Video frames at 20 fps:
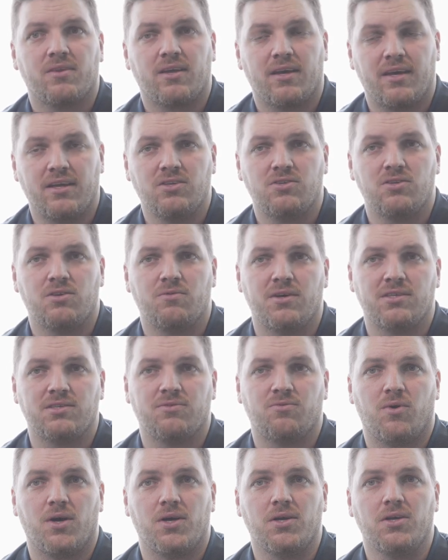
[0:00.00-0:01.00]
into the
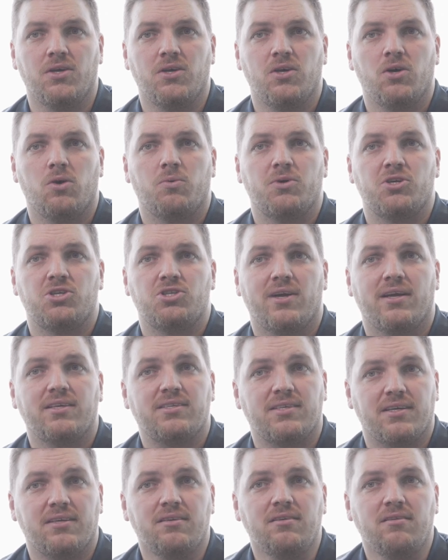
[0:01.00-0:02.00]
reservoir. We shut
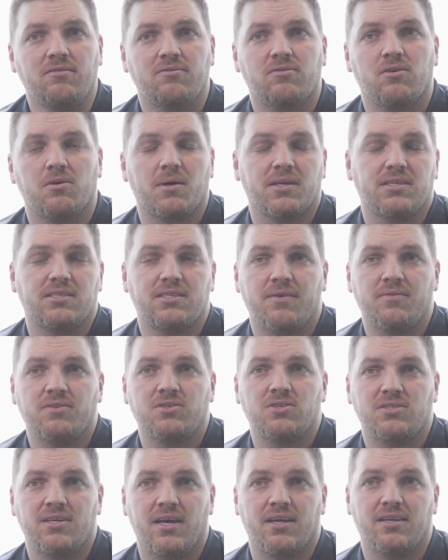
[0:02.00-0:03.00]
in for about 7
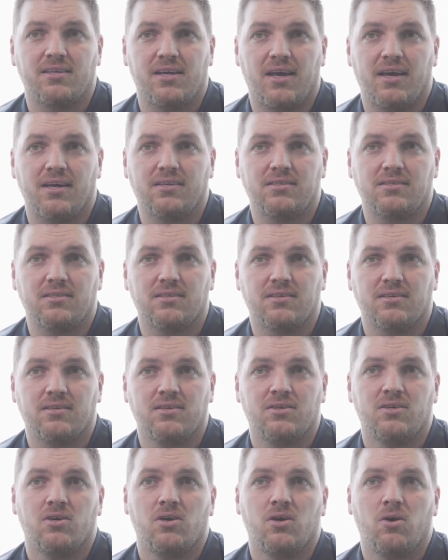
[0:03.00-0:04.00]
to 10 days.
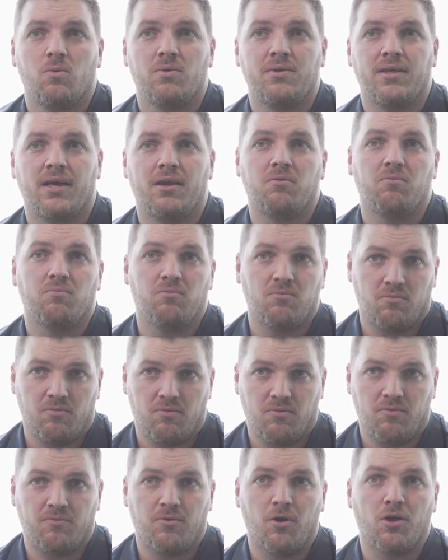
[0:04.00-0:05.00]
We then
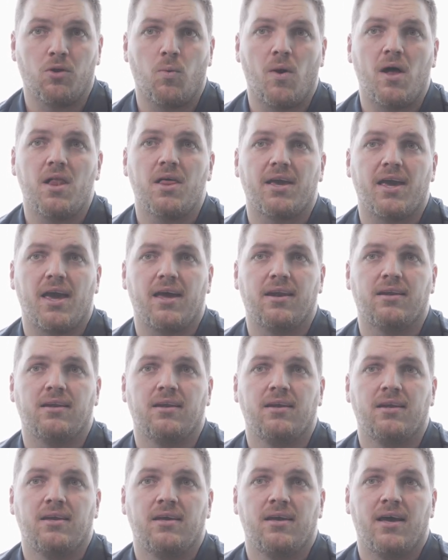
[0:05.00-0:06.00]
flow the well again
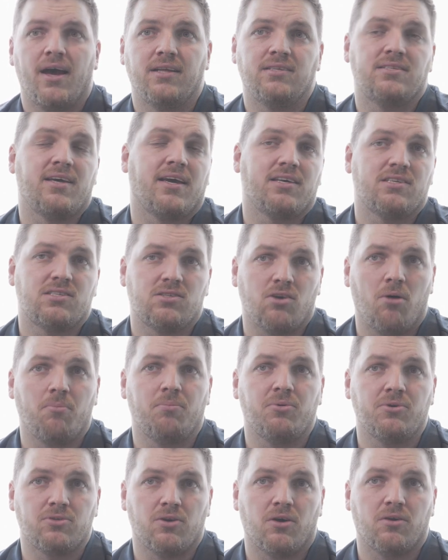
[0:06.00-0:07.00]
and take
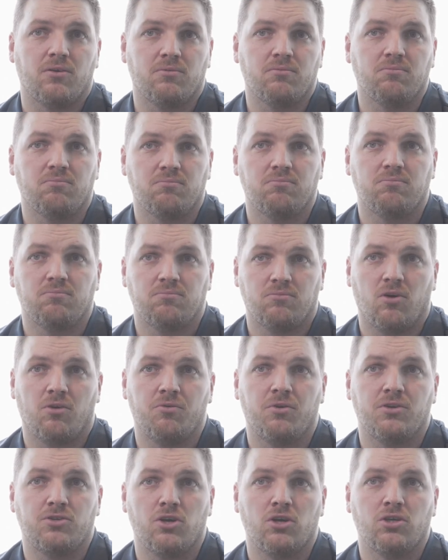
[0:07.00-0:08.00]
samples on
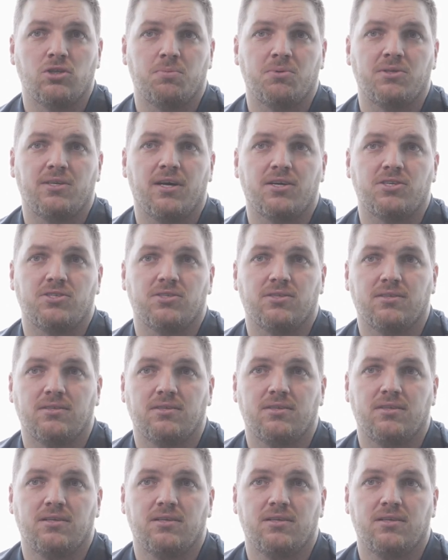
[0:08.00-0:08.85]
return to production.